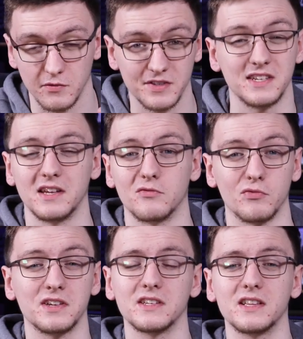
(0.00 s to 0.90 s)
you've seen
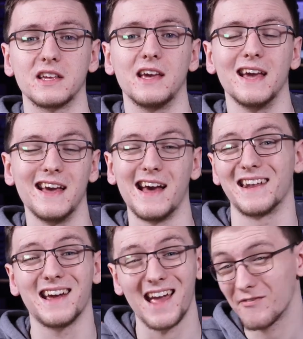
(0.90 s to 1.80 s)
recently,
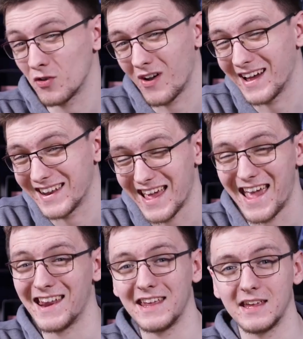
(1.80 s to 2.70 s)
and I have not had
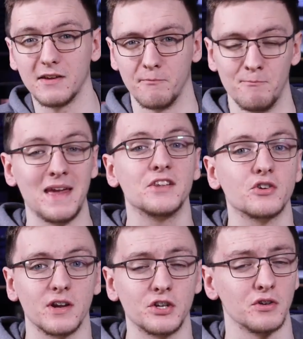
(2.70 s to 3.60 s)
any
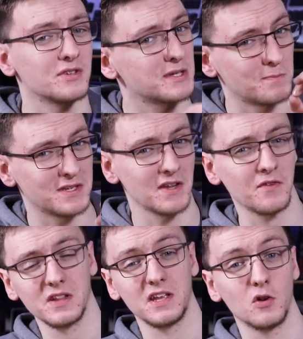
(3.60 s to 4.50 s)
major issues,
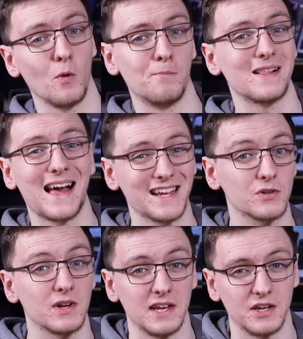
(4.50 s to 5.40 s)
specifically no black
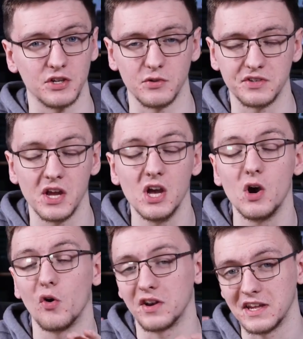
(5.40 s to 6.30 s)
screen issues
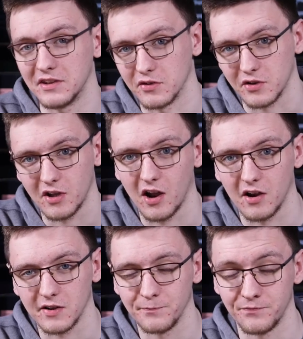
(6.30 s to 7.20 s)
on either
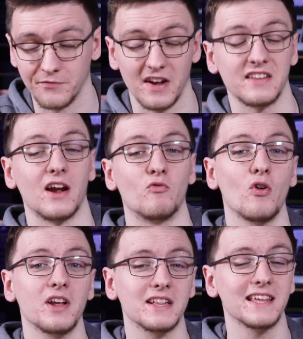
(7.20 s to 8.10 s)
card. In fact,
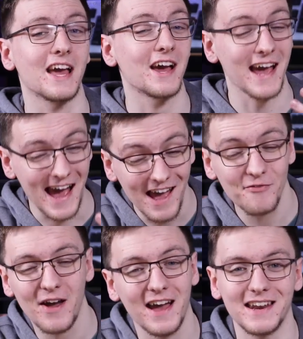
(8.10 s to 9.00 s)
ironically, I
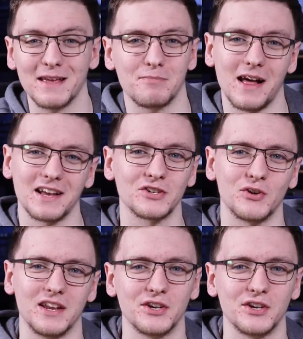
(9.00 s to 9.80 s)
have had a black screen